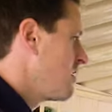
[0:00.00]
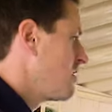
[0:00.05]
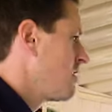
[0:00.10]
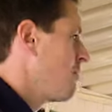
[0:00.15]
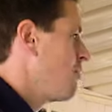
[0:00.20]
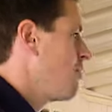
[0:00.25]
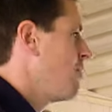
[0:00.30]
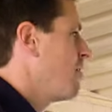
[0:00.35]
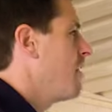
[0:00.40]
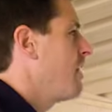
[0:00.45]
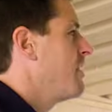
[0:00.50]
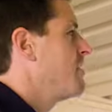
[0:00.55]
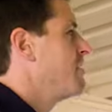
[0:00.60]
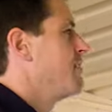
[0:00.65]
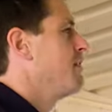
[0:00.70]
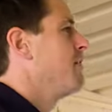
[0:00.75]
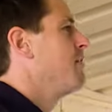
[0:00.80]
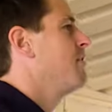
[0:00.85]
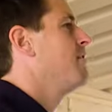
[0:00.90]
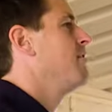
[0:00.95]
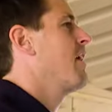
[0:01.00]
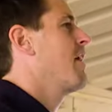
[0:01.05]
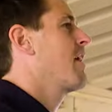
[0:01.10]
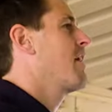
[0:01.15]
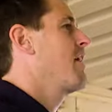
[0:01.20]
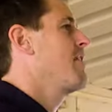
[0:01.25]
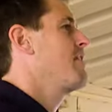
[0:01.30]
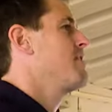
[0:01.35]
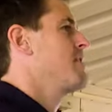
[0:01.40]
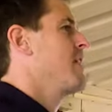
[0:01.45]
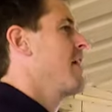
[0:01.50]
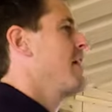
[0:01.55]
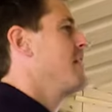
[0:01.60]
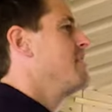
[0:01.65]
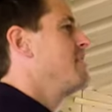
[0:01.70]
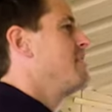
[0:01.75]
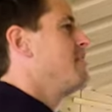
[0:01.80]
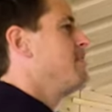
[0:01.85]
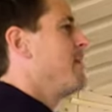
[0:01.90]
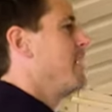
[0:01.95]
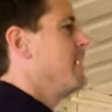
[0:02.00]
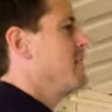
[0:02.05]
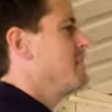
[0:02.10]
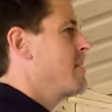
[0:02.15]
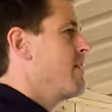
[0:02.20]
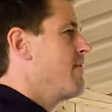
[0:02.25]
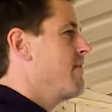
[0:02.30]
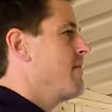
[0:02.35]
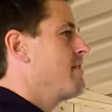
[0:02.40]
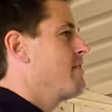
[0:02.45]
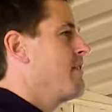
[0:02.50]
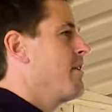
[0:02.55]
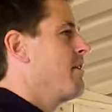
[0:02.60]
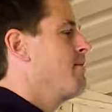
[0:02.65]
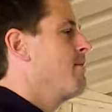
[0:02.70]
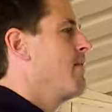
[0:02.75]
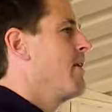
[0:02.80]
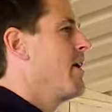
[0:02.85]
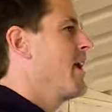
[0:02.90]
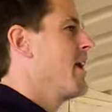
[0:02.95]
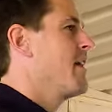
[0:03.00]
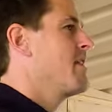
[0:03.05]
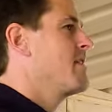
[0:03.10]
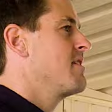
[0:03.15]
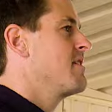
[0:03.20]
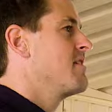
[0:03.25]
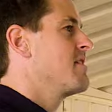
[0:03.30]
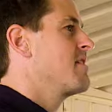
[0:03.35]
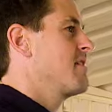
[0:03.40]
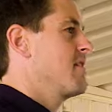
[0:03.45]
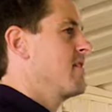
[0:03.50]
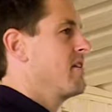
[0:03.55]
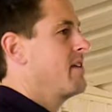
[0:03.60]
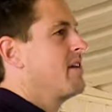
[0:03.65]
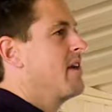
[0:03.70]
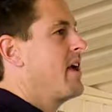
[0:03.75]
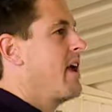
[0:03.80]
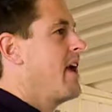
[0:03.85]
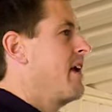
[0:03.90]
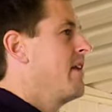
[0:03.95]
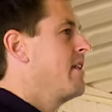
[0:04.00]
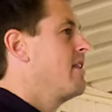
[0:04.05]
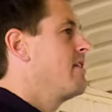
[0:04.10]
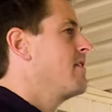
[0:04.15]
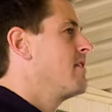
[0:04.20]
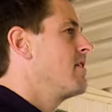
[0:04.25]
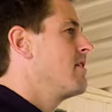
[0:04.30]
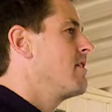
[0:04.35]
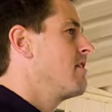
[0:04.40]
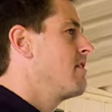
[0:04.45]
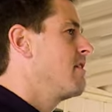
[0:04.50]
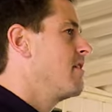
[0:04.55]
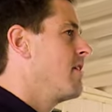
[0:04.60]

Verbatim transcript: In fact, it's gone from nobody looking at this area or part of the city in